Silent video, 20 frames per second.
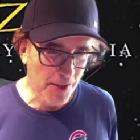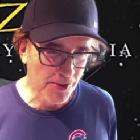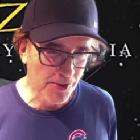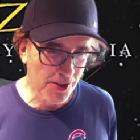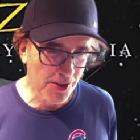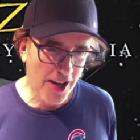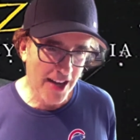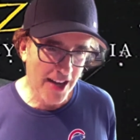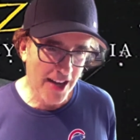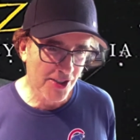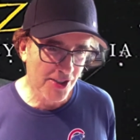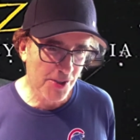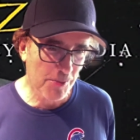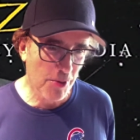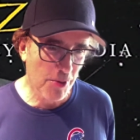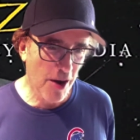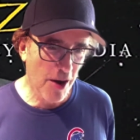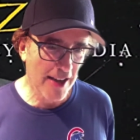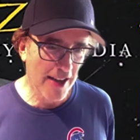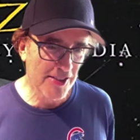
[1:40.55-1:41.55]
So not a
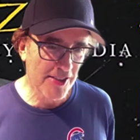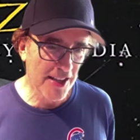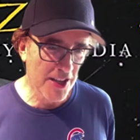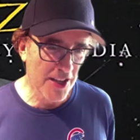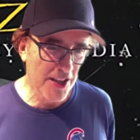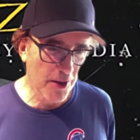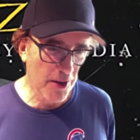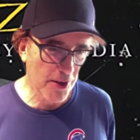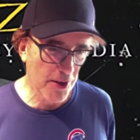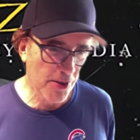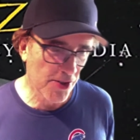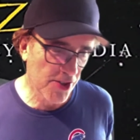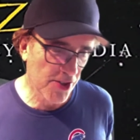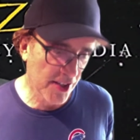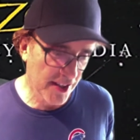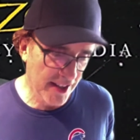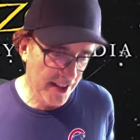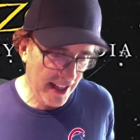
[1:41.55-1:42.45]
surprise that you're interested in that